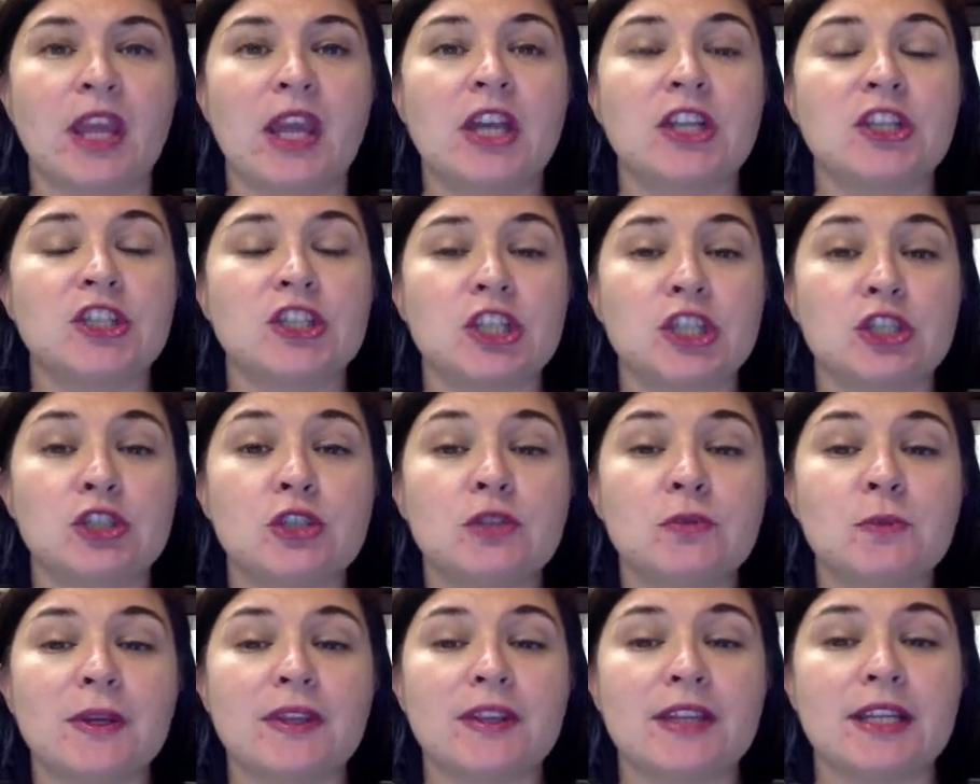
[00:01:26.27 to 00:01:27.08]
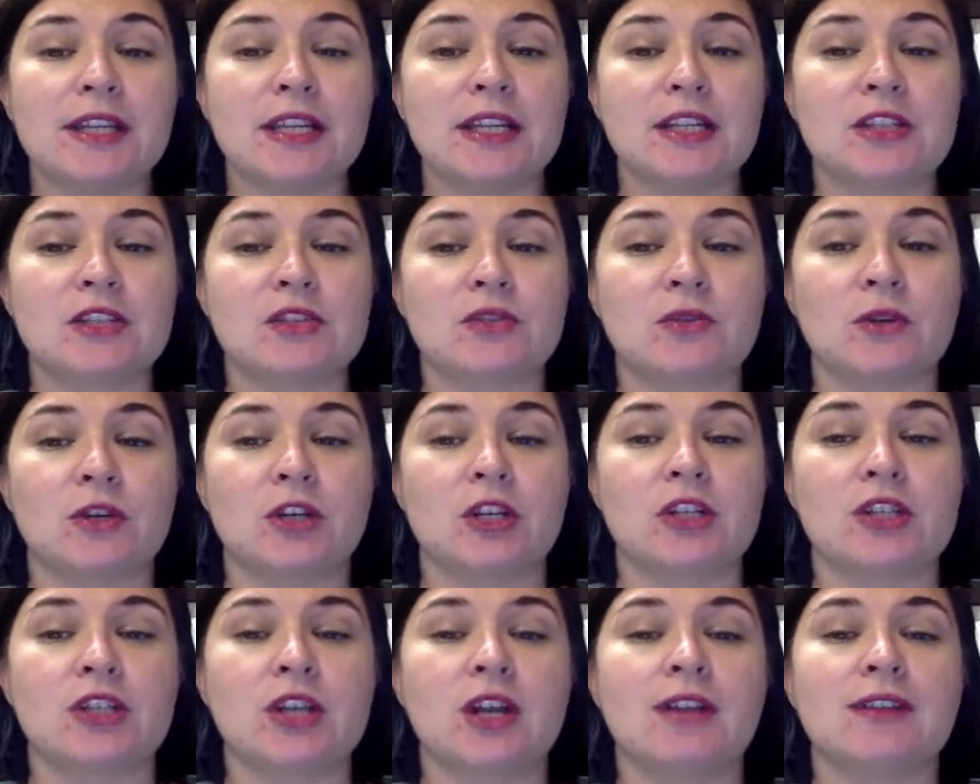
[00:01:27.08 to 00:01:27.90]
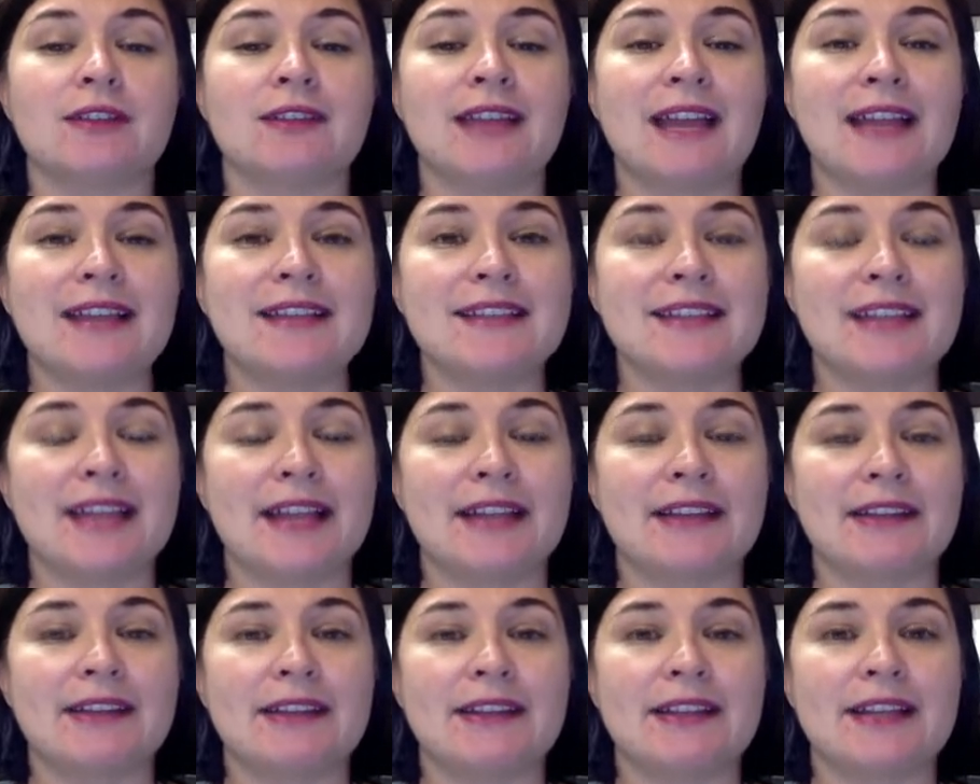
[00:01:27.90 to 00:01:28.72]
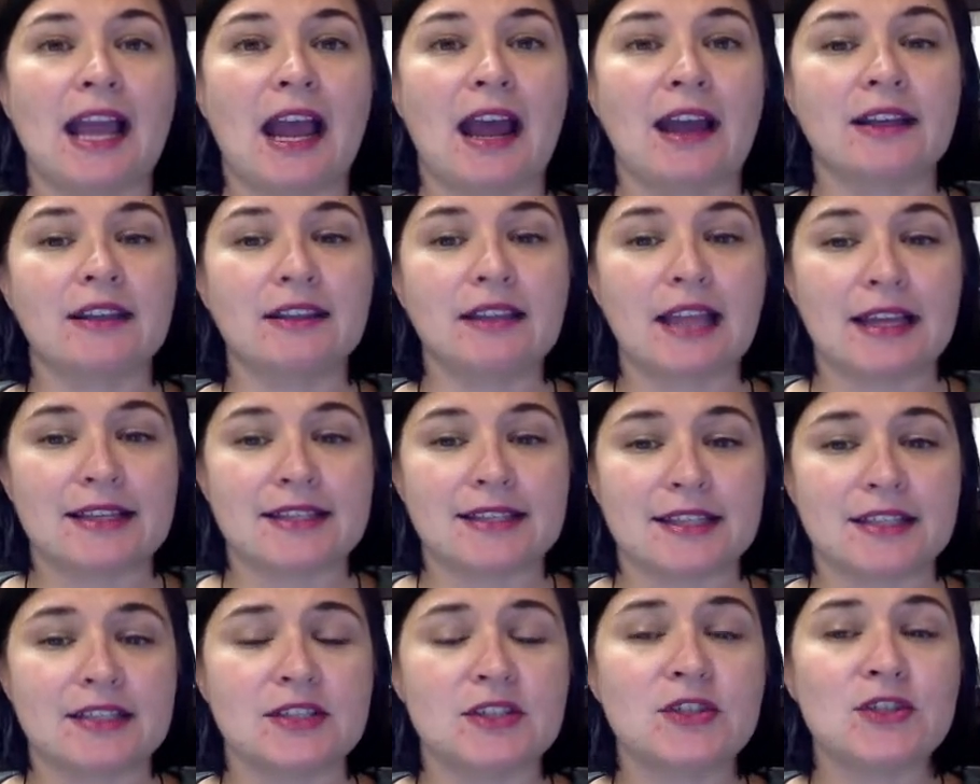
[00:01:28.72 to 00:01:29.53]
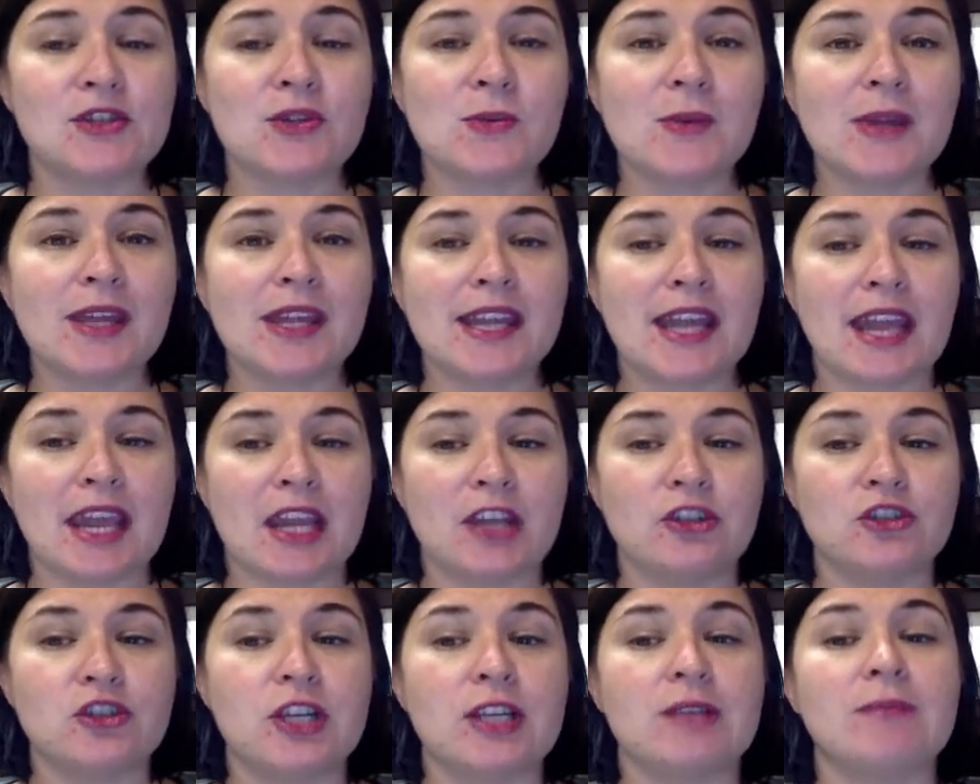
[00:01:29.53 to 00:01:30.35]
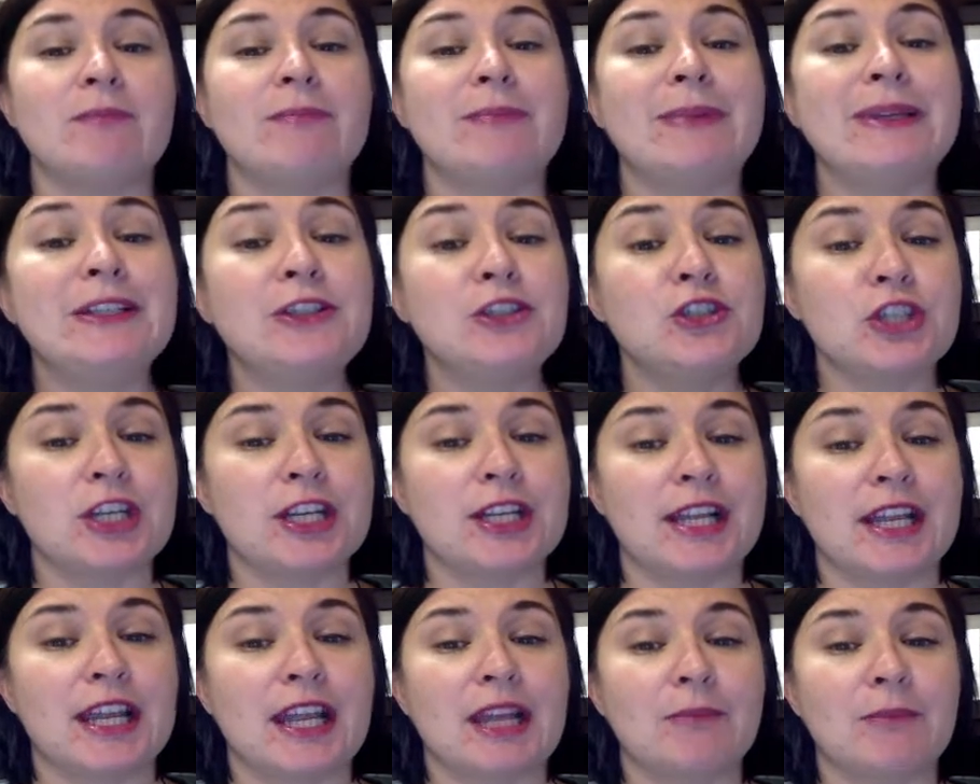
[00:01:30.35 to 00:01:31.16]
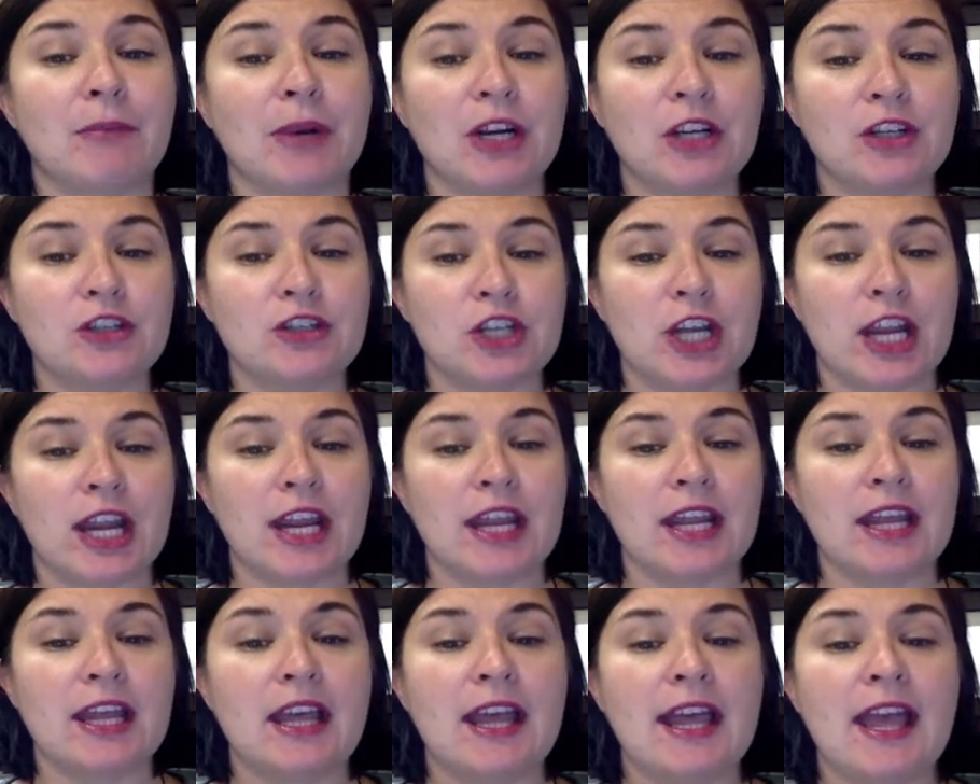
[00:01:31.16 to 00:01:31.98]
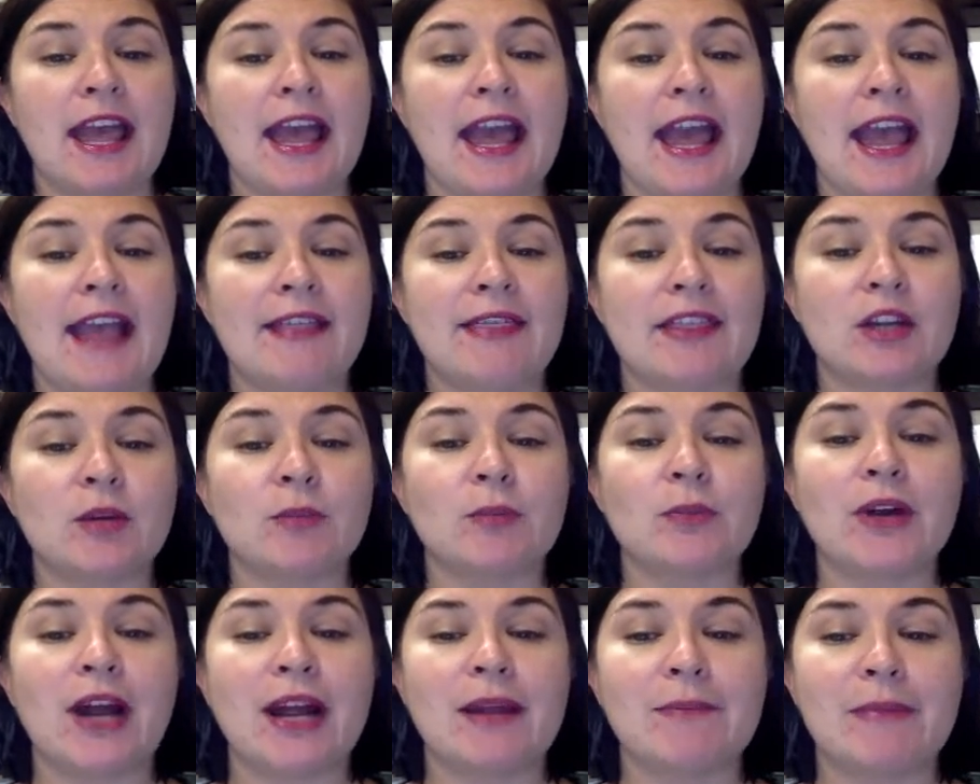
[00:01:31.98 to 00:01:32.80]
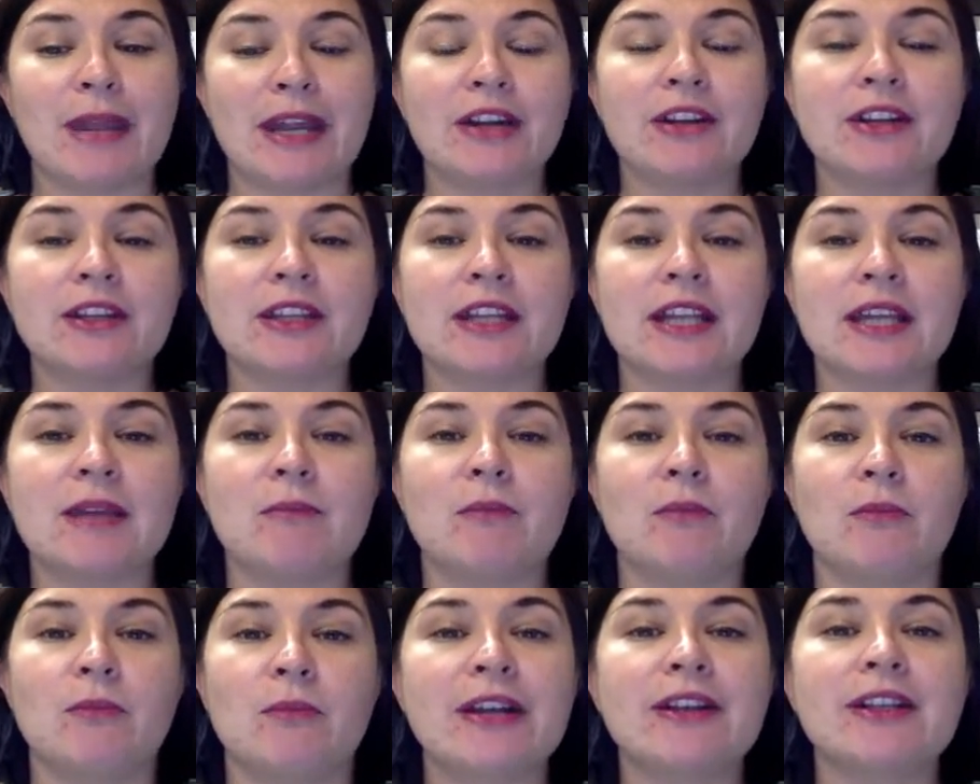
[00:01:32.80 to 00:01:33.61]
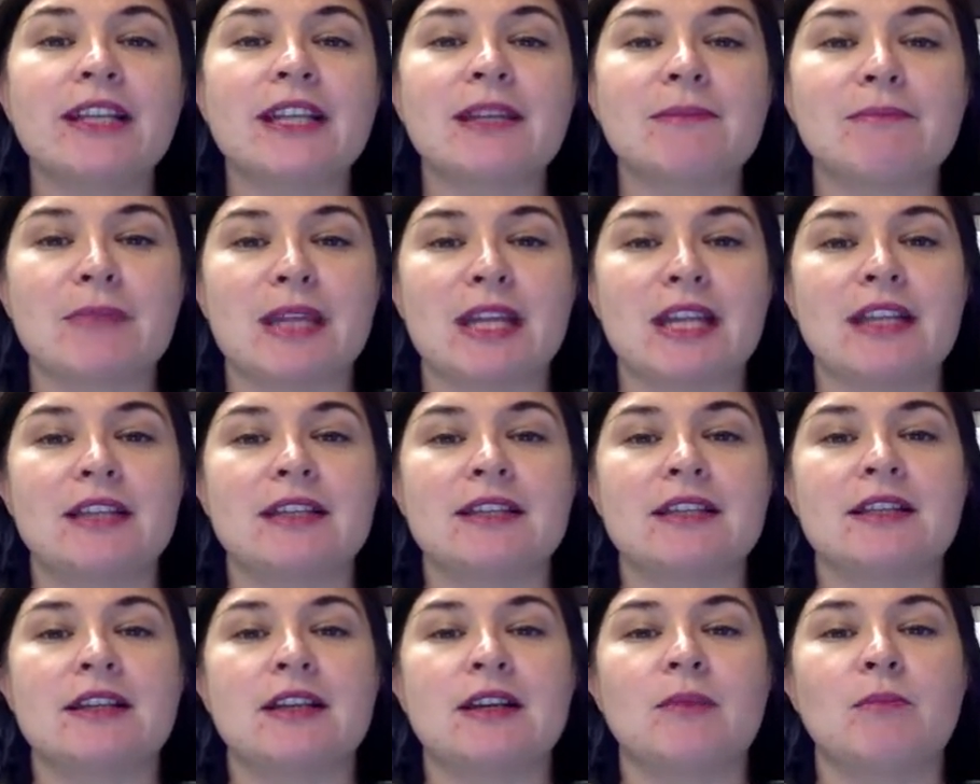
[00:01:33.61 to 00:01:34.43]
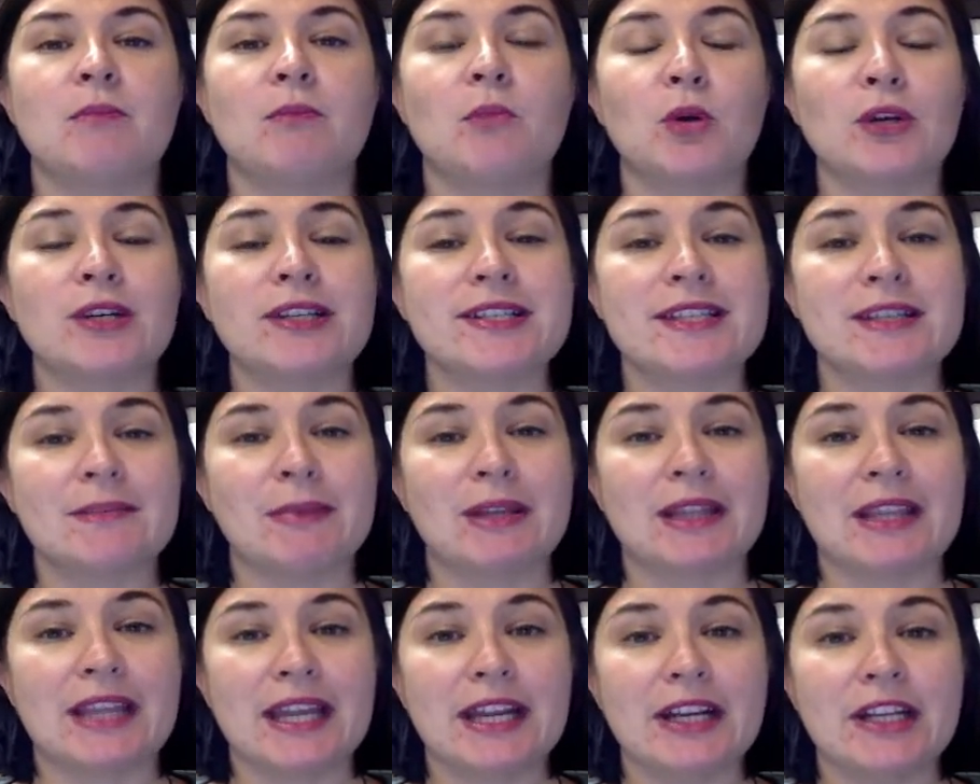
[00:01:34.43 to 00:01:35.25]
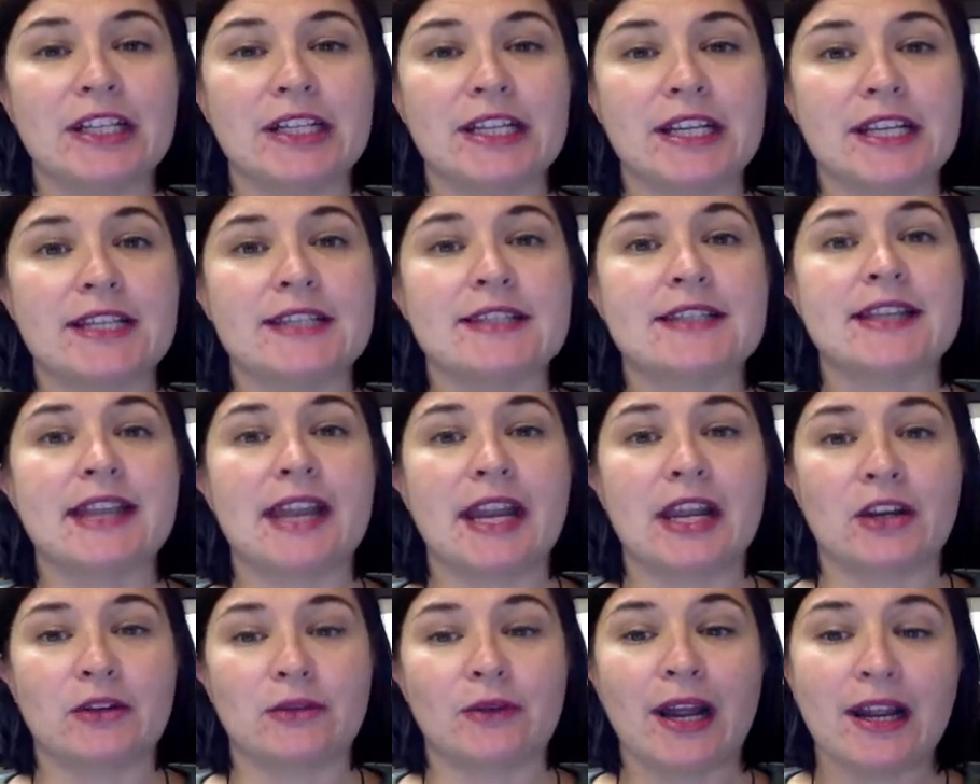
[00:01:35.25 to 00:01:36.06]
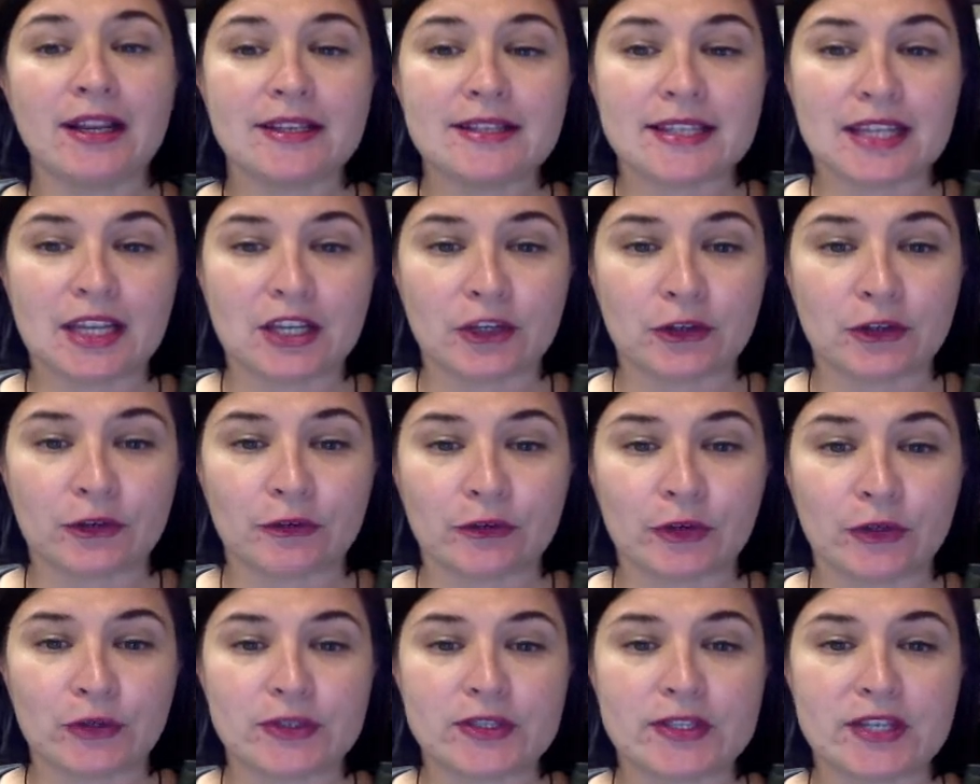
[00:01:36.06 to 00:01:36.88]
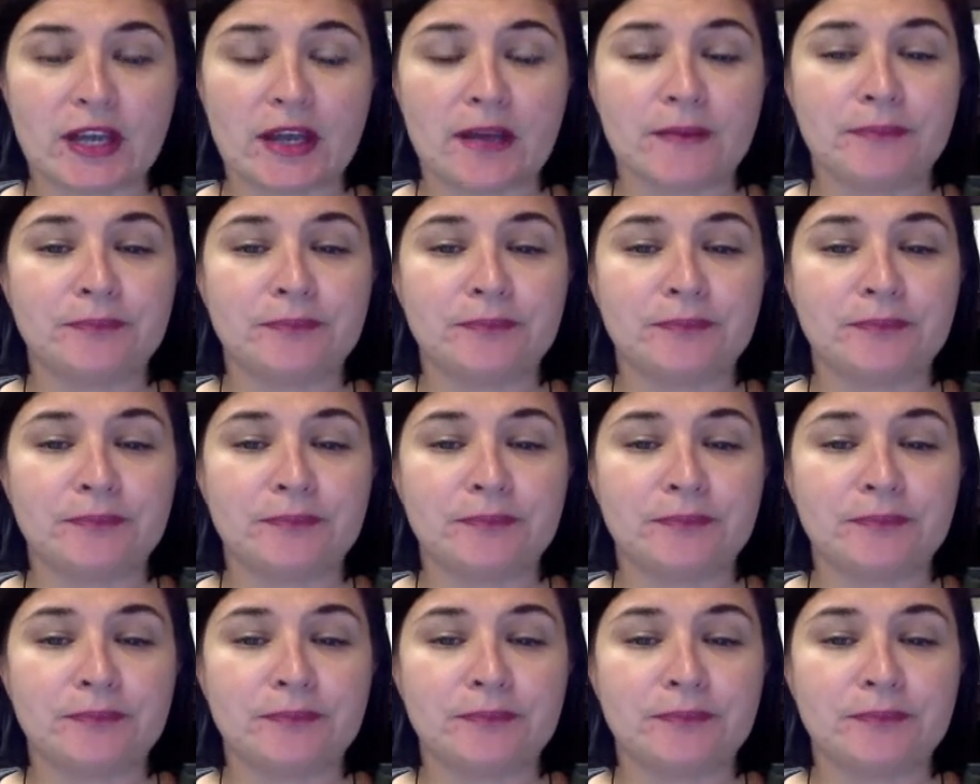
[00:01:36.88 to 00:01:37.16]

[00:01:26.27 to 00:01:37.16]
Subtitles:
Children with eating disorders are less likely than adolescents to engage in binge eating and purging, and they primarily meet more similarities to anorexia nervosa.